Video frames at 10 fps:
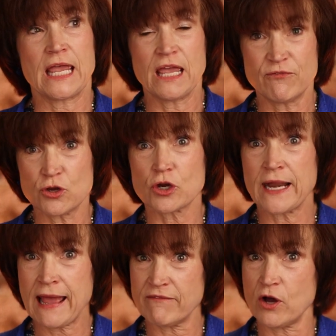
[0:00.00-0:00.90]
If you're
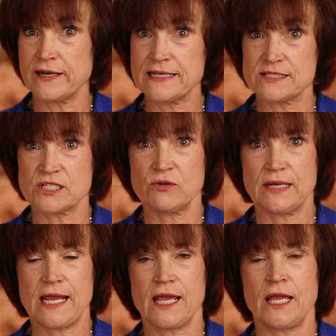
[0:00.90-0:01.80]
going to have audience
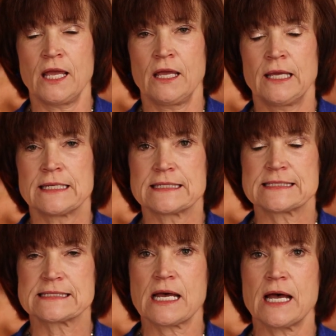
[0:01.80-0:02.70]
Q&A,
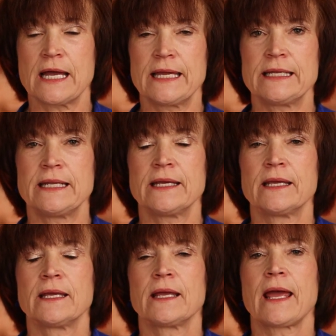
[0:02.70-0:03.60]
decide
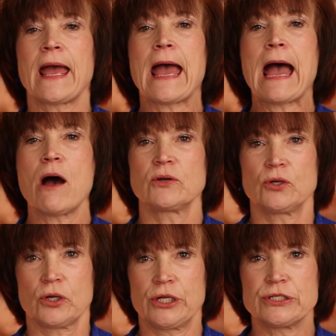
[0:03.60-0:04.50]
how
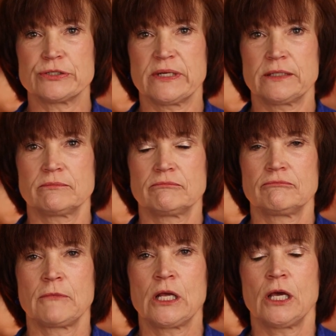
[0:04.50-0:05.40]
you're going to do it.
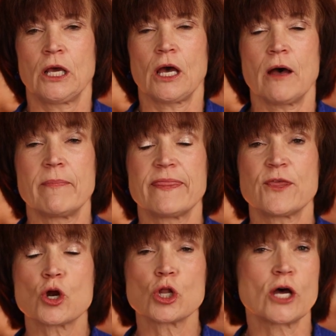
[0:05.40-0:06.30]

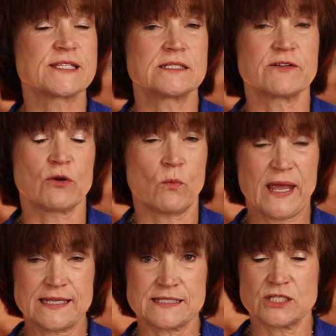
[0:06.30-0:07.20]
There are lots of different
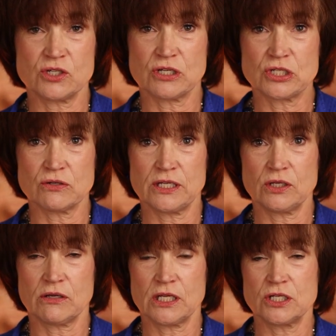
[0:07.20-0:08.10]
ways that you can do it.
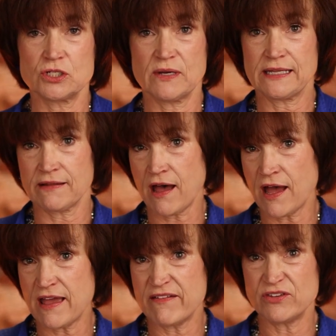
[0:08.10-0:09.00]
You can do it
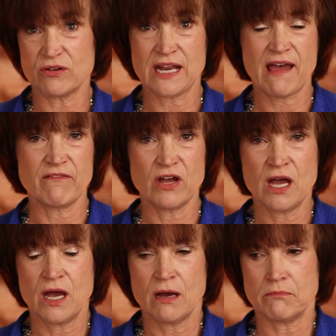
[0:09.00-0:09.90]
live. You can have
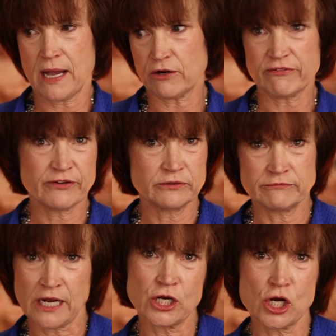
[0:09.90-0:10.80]
microphone
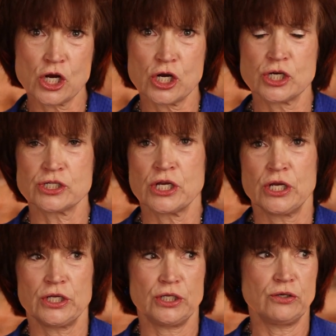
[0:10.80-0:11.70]
runners.
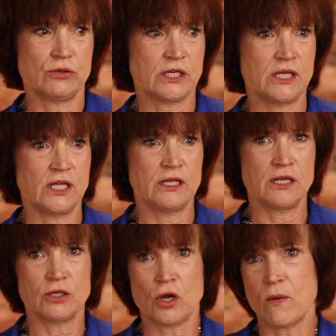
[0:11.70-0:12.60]
You
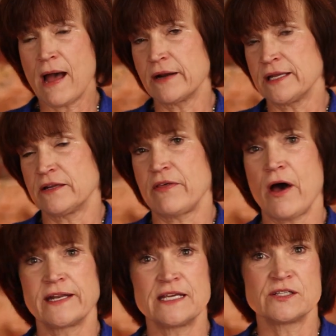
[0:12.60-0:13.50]
can go out into the
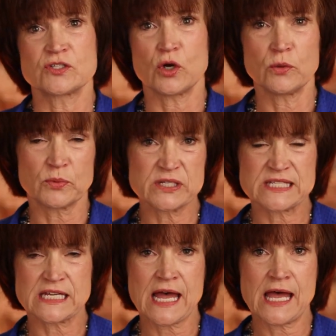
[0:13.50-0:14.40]
audience Oprah
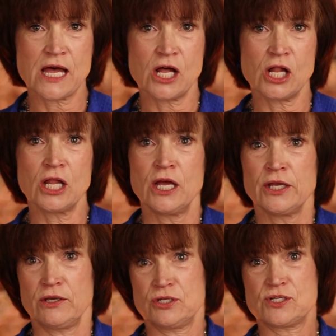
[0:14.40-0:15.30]
style.
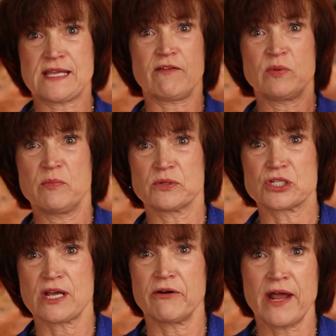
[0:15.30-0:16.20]
You can just have people
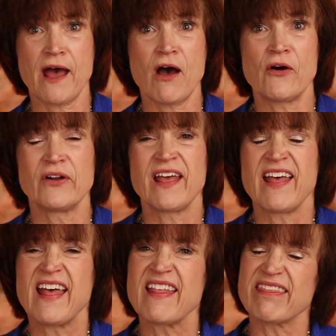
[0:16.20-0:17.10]
shout out.
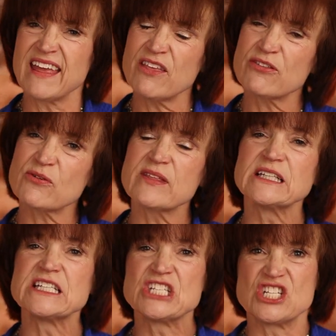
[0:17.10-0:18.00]
Think through the
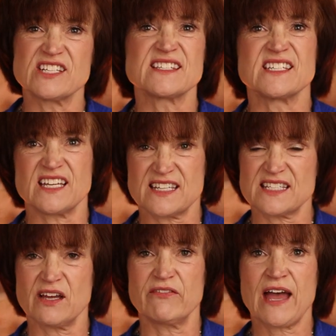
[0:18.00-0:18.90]

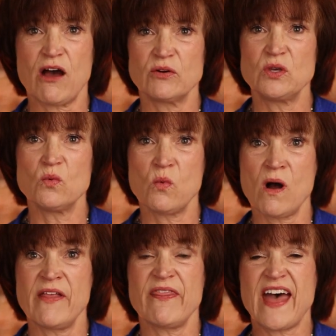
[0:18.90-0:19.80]
logistics of how you
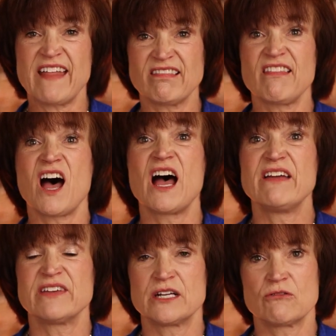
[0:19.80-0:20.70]
want that
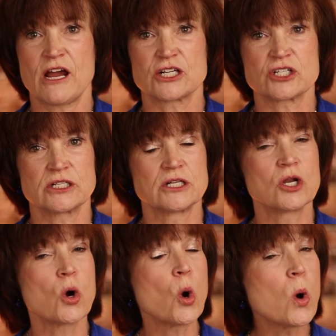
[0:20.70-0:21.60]
live
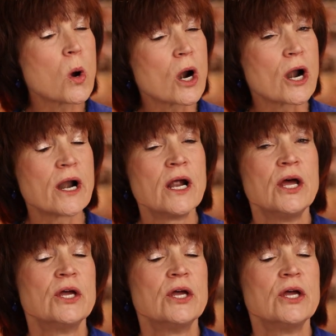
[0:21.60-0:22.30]
interaction. Or